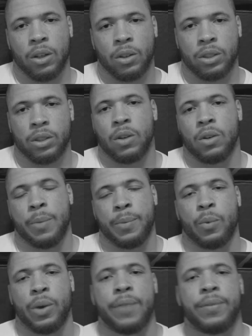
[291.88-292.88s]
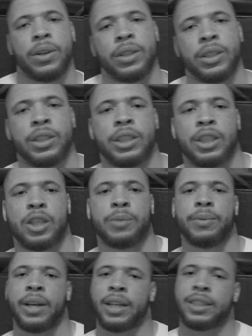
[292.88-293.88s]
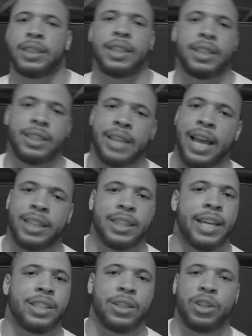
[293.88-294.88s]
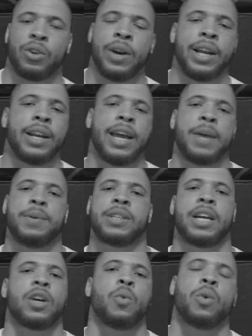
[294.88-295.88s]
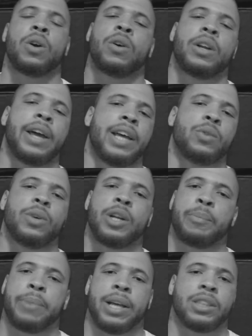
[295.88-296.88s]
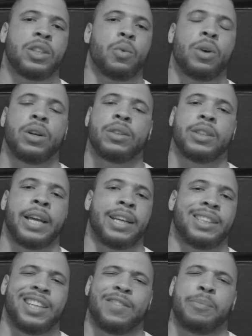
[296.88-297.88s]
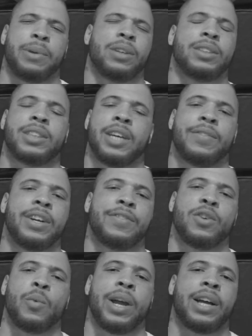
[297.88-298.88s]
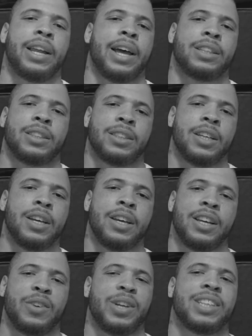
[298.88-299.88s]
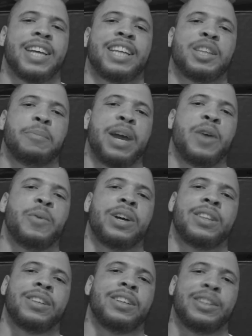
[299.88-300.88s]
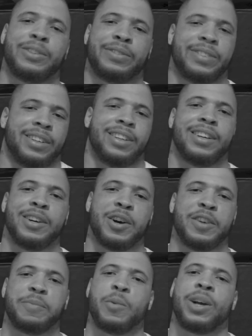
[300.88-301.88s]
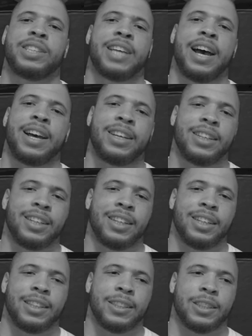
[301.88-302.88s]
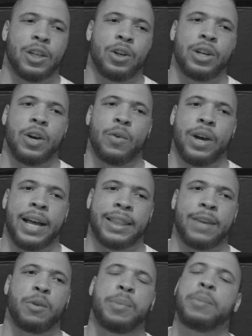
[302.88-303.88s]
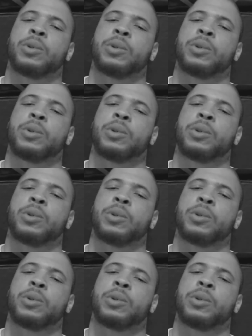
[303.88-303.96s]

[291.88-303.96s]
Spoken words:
So we have a good gym. Like I said, Saxon has a great name. He's like a world class, one of the best in the world, like 7 belts in 7 different weight classes. he's like the Mayweather of Muay Thai. So, I think when people